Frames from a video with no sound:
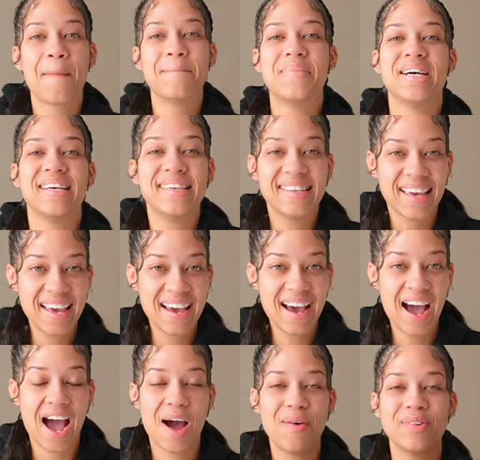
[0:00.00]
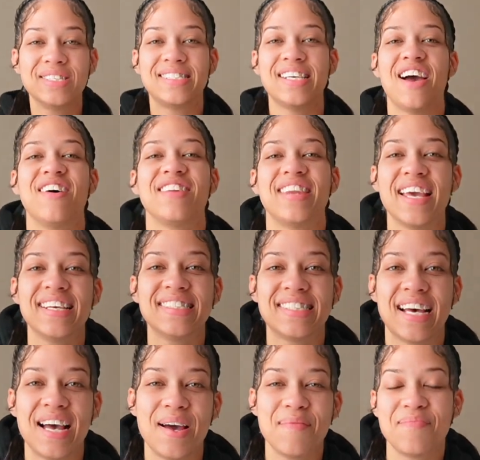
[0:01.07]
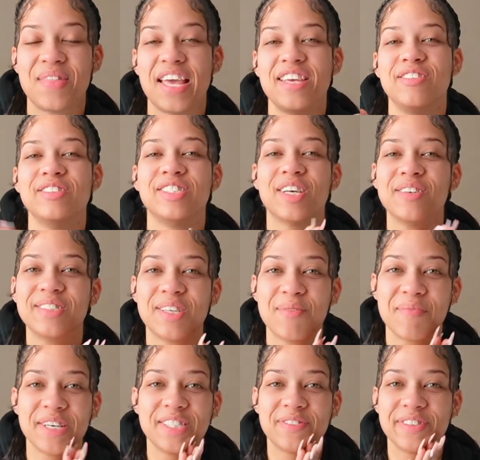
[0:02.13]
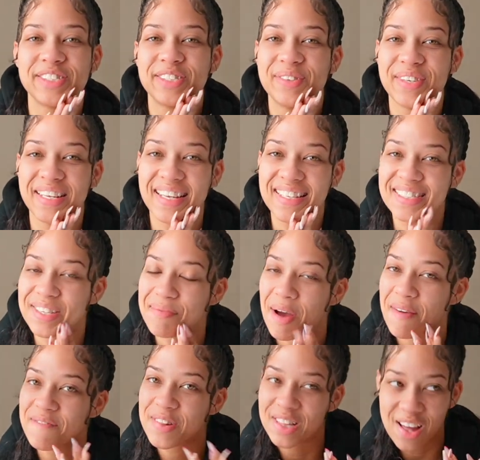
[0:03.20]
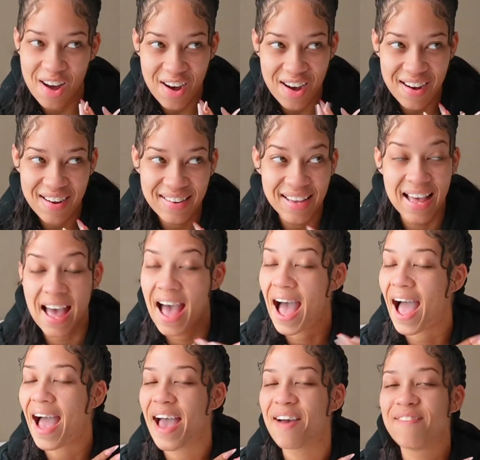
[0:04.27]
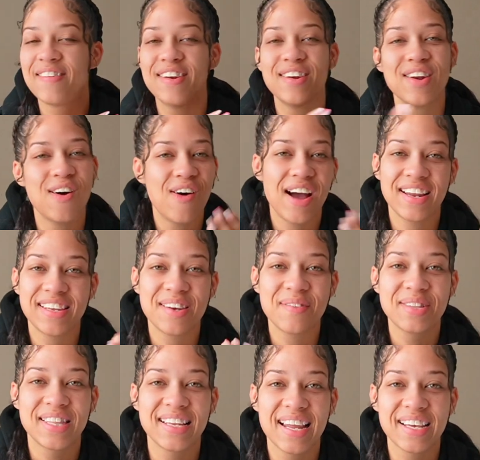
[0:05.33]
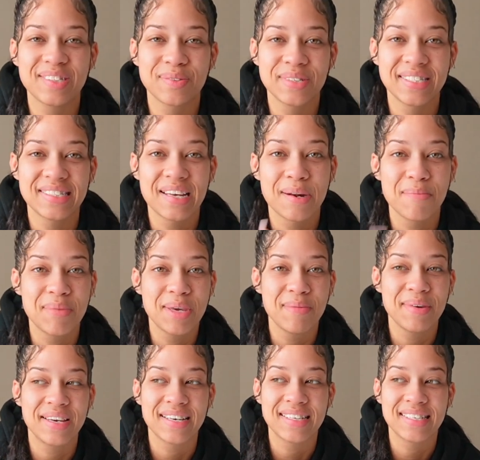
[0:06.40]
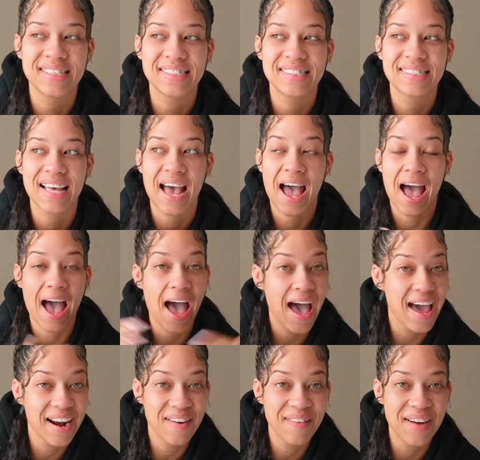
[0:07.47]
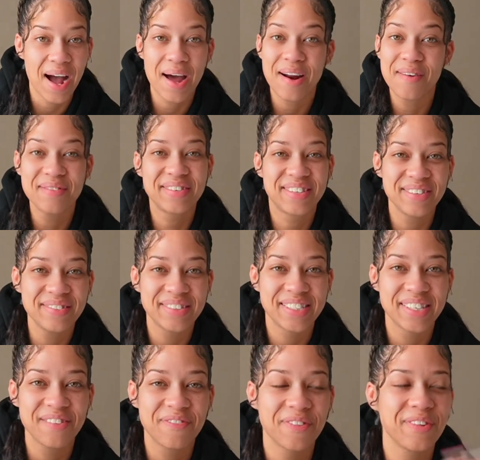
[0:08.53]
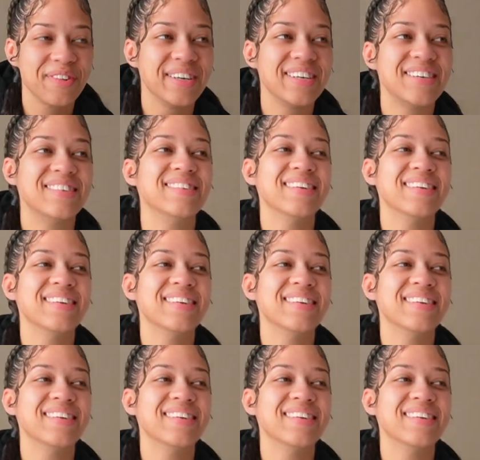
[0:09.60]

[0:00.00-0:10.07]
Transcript: but yeah i will see y'all next time thank you so so much for tuning into my vlog i have no idea what the next one is going to be because I don't I don't do shit for real.